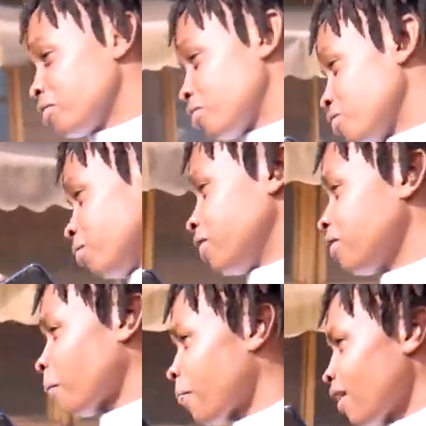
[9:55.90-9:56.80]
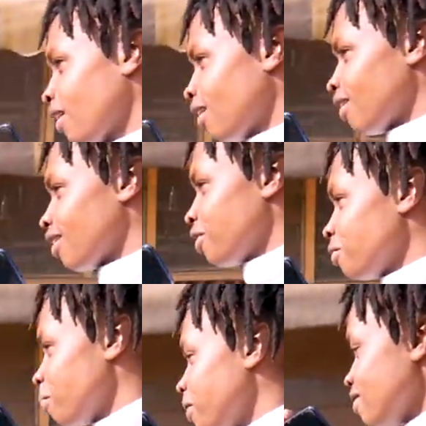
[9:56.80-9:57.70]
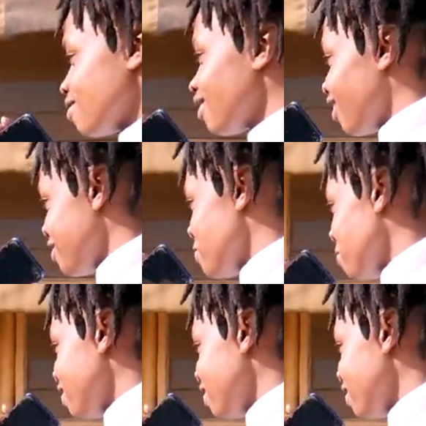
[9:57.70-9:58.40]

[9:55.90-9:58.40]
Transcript: a YouTuber, can you please rate